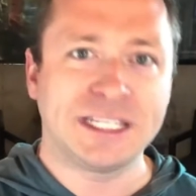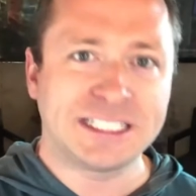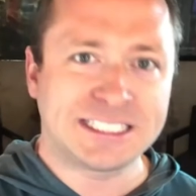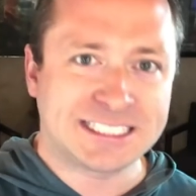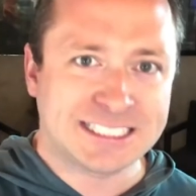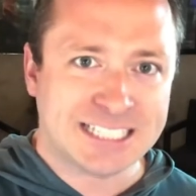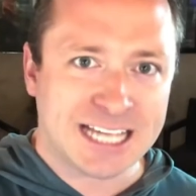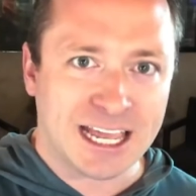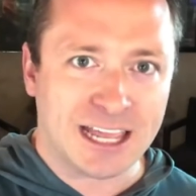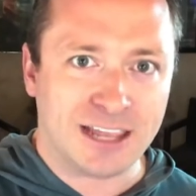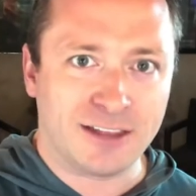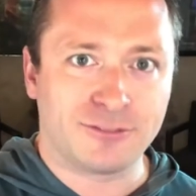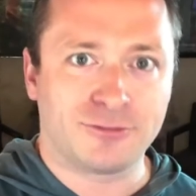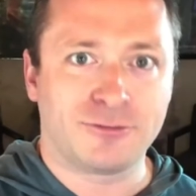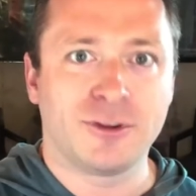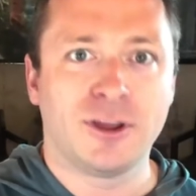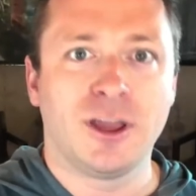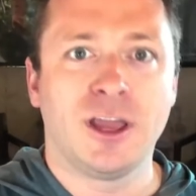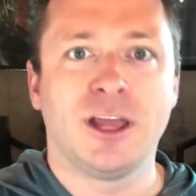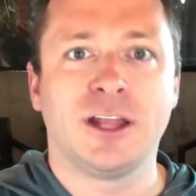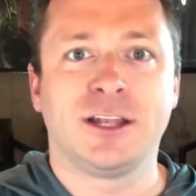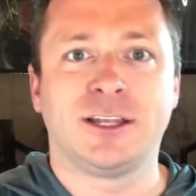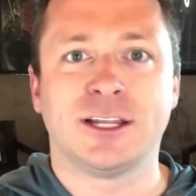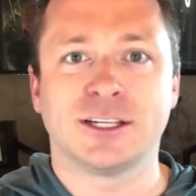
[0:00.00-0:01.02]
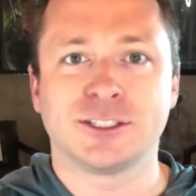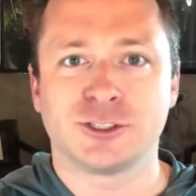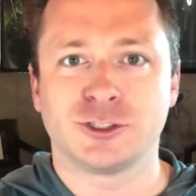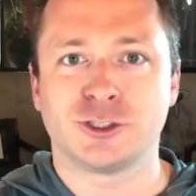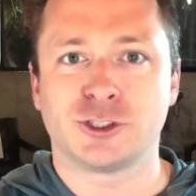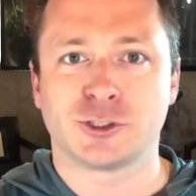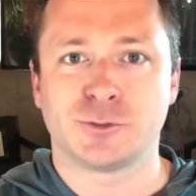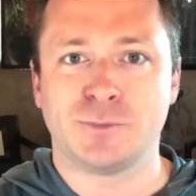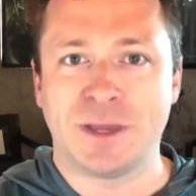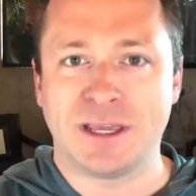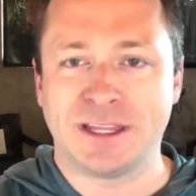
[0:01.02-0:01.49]
safe doesn't
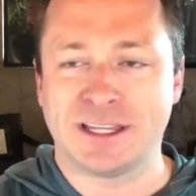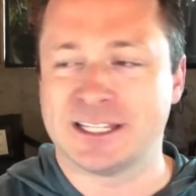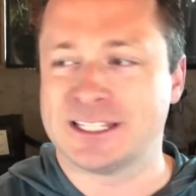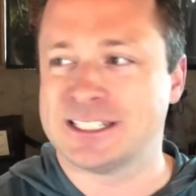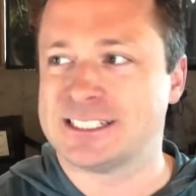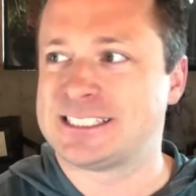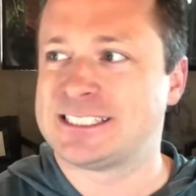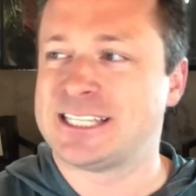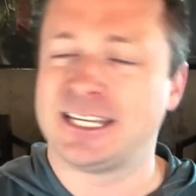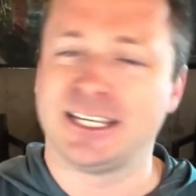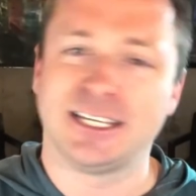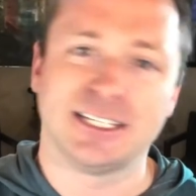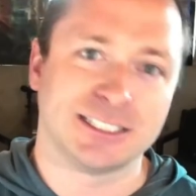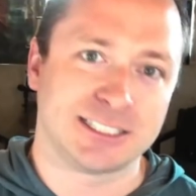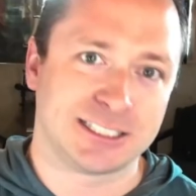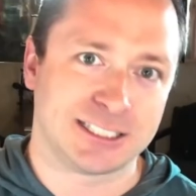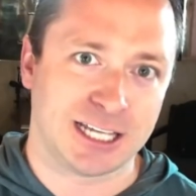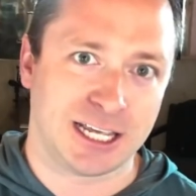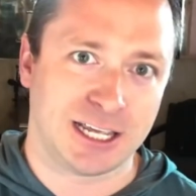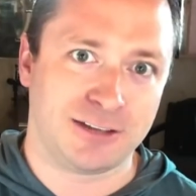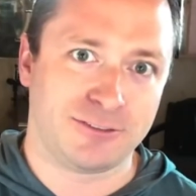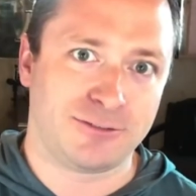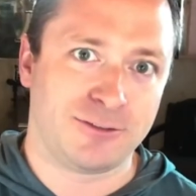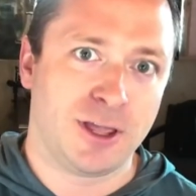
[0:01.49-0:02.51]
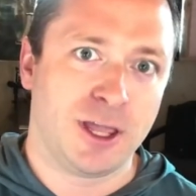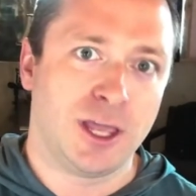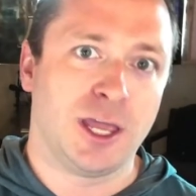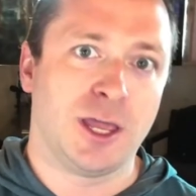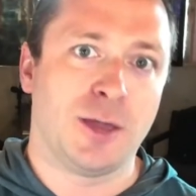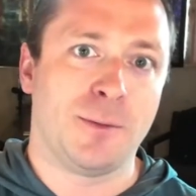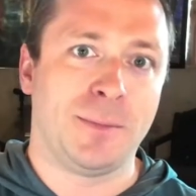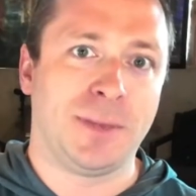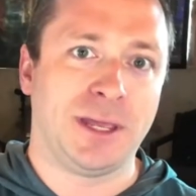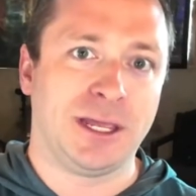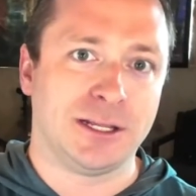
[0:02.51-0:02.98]
just mean that the city is safe,
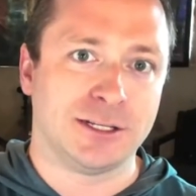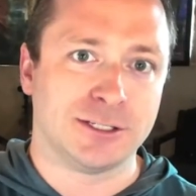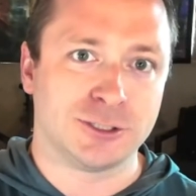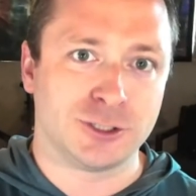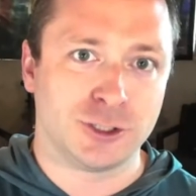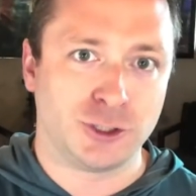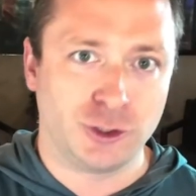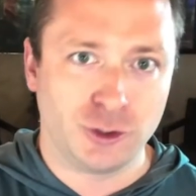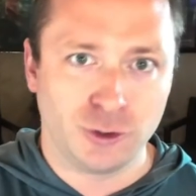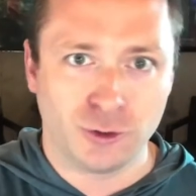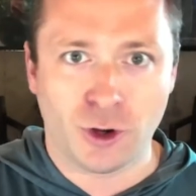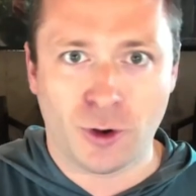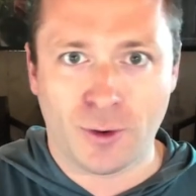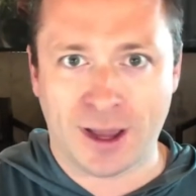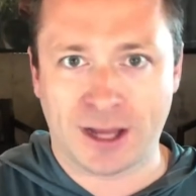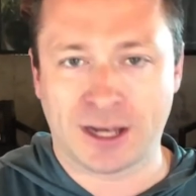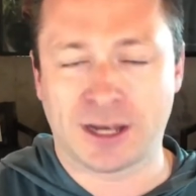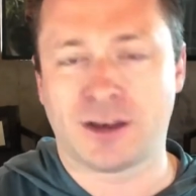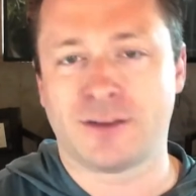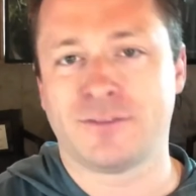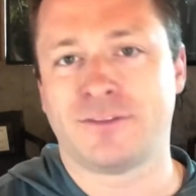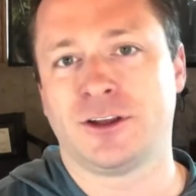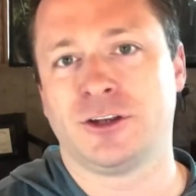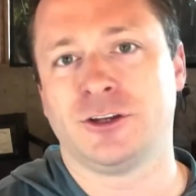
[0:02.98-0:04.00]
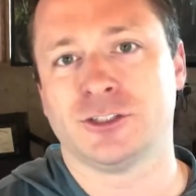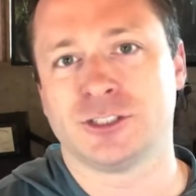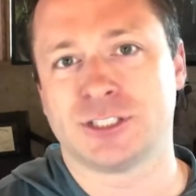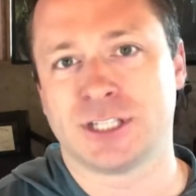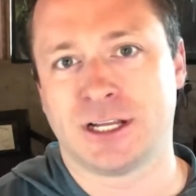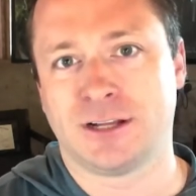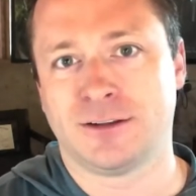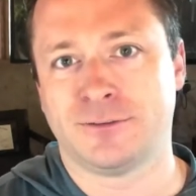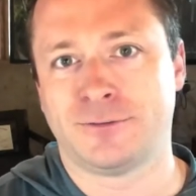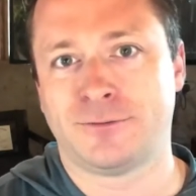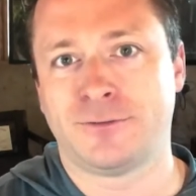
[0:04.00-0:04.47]
it means you know how to defend
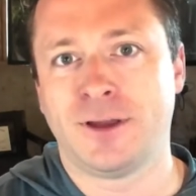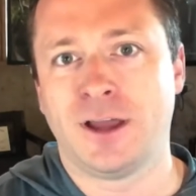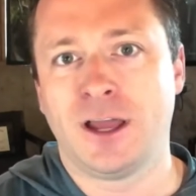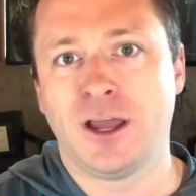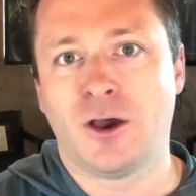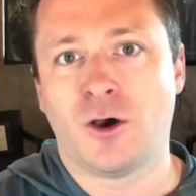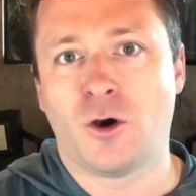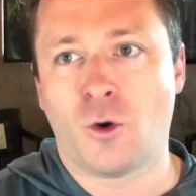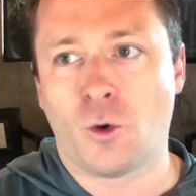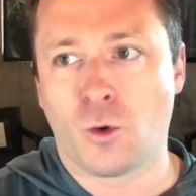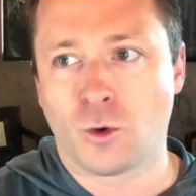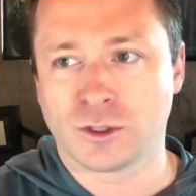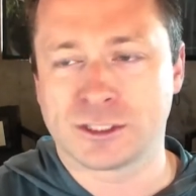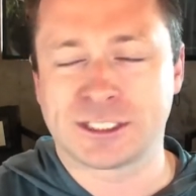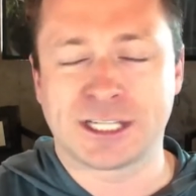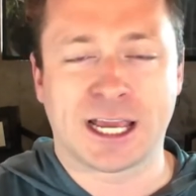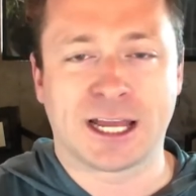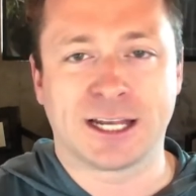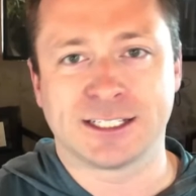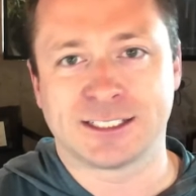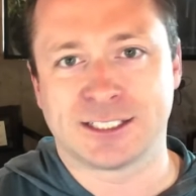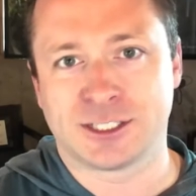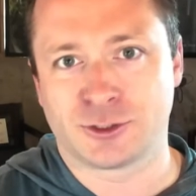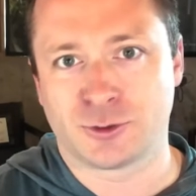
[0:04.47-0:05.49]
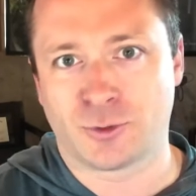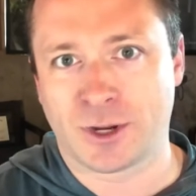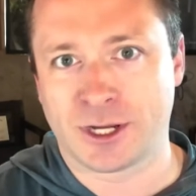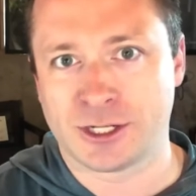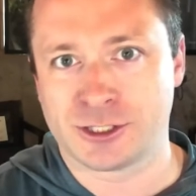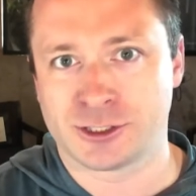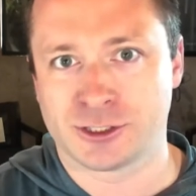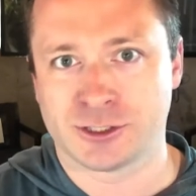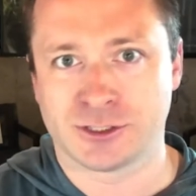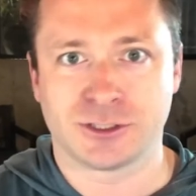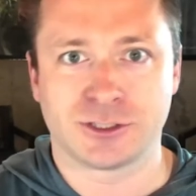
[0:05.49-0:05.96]
yourself or stay out of
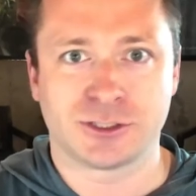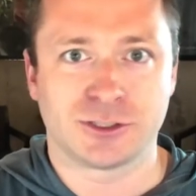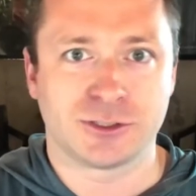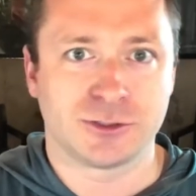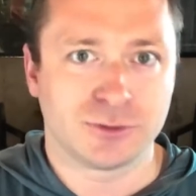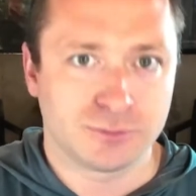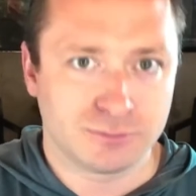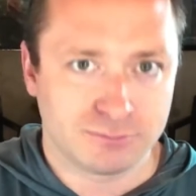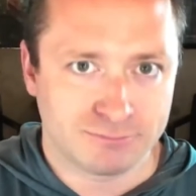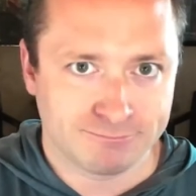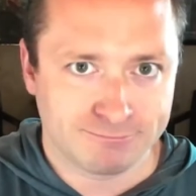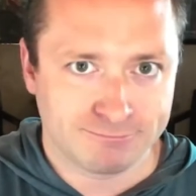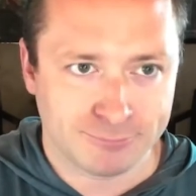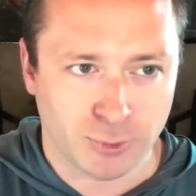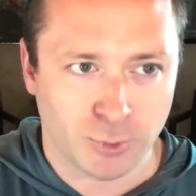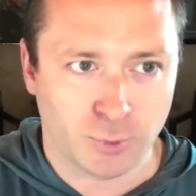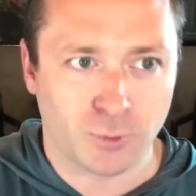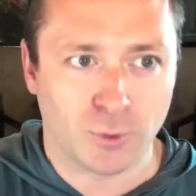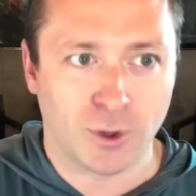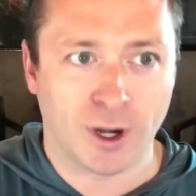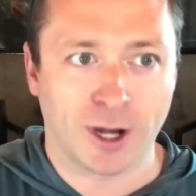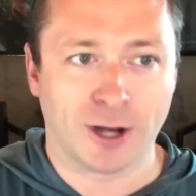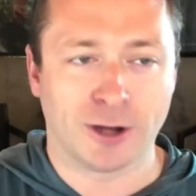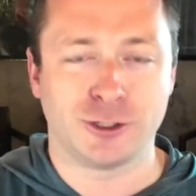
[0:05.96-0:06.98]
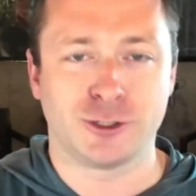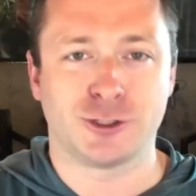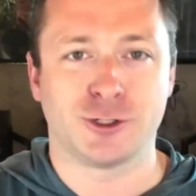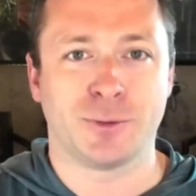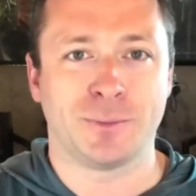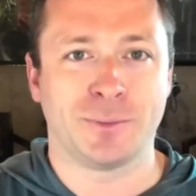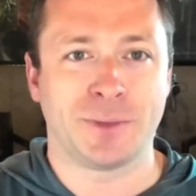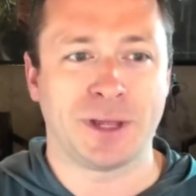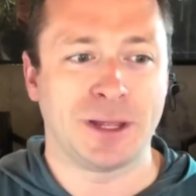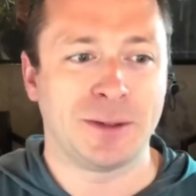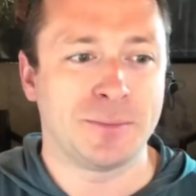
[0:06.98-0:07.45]
situations where you
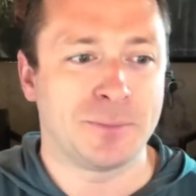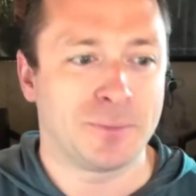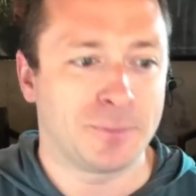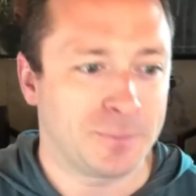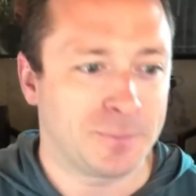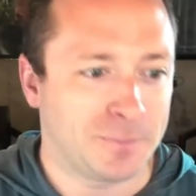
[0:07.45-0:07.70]
shouldn't be.